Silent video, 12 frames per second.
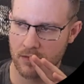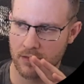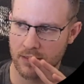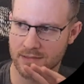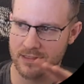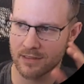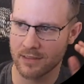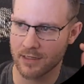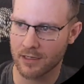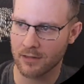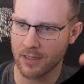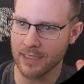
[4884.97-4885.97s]
it
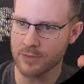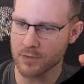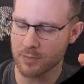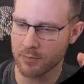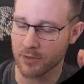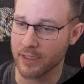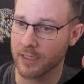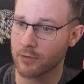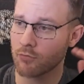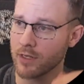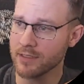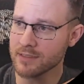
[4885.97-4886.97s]
collides with the bullet. It
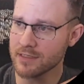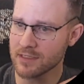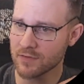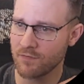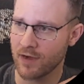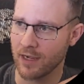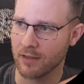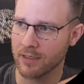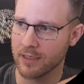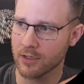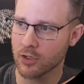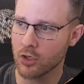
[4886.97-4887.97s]
runs this file.
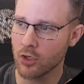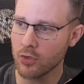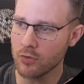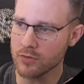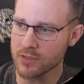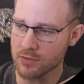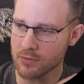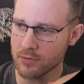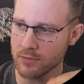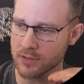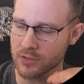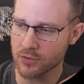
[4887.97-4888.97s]
It goes through
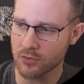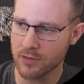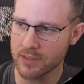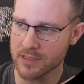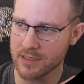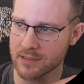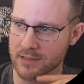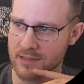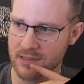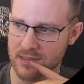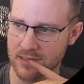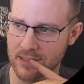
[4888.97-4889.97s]
and destroys the
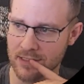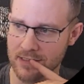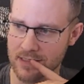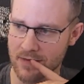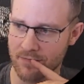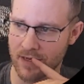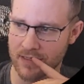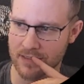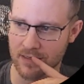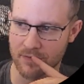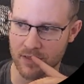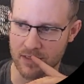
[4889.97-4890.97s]
instance and does the effect and
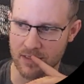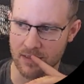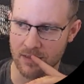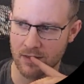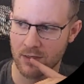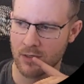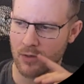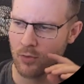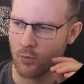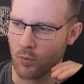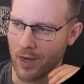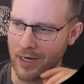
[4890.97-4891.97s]
everything.
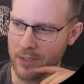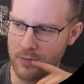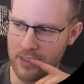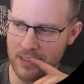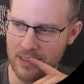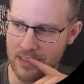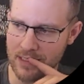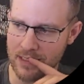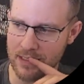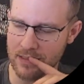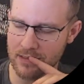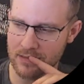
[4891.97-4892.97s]
Why do we need